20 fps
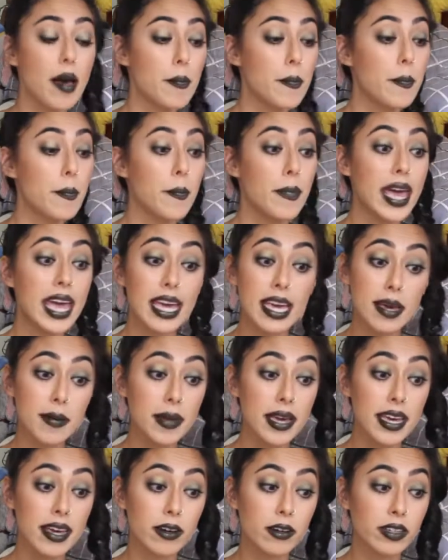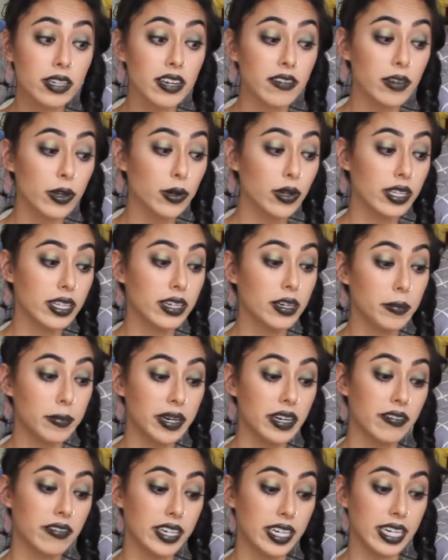Maybe it'll give you a little
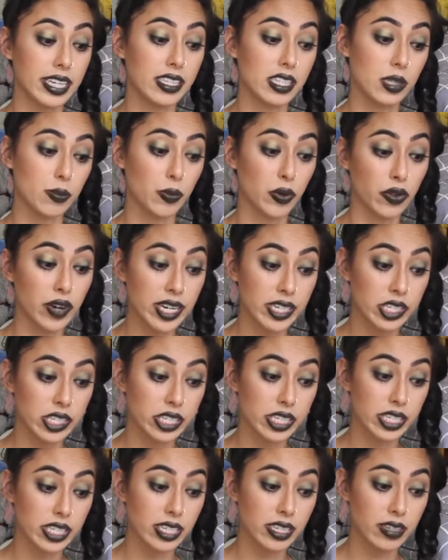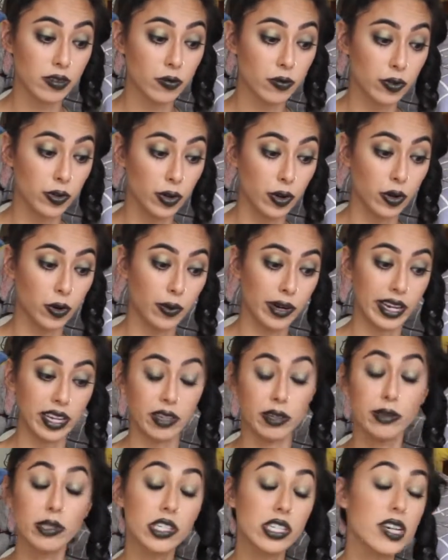bit of an inspiration for what
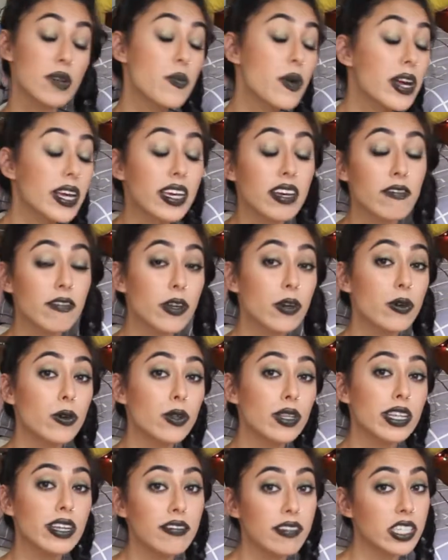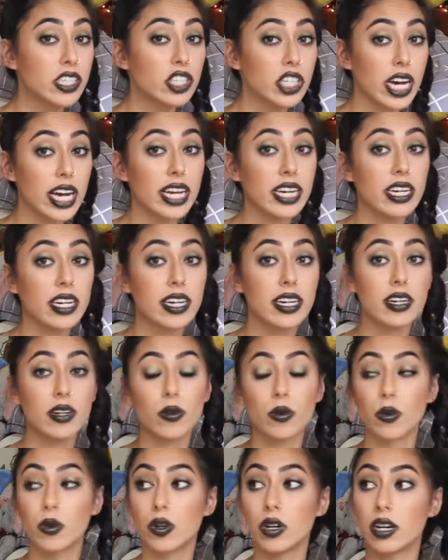you should bring if you live in China
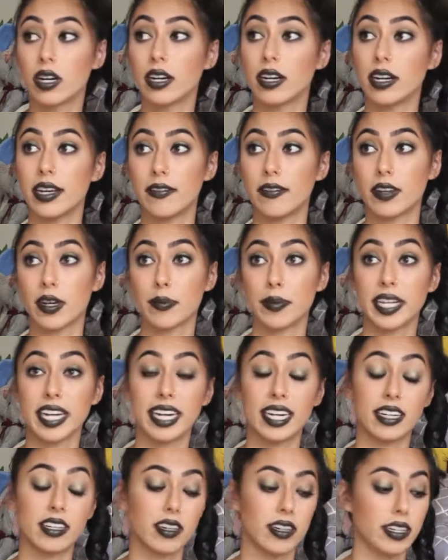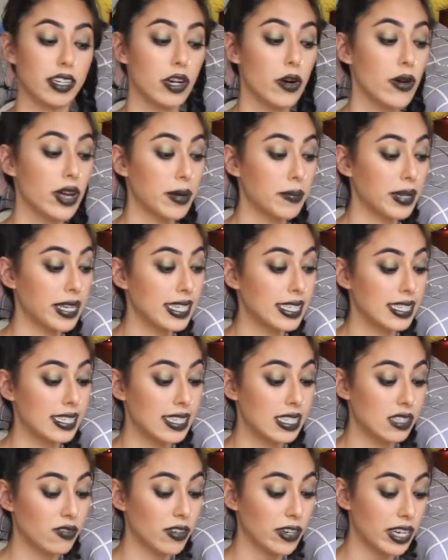or if you're planning on going
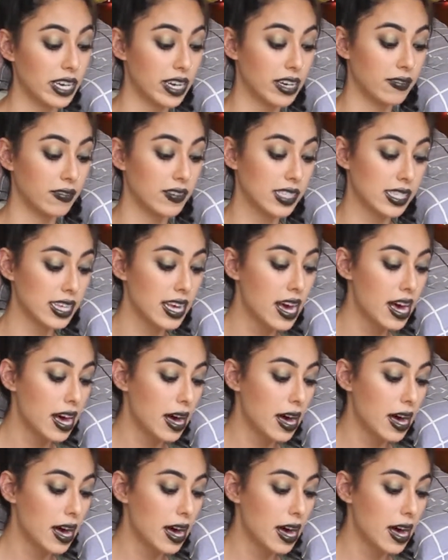places for gifts.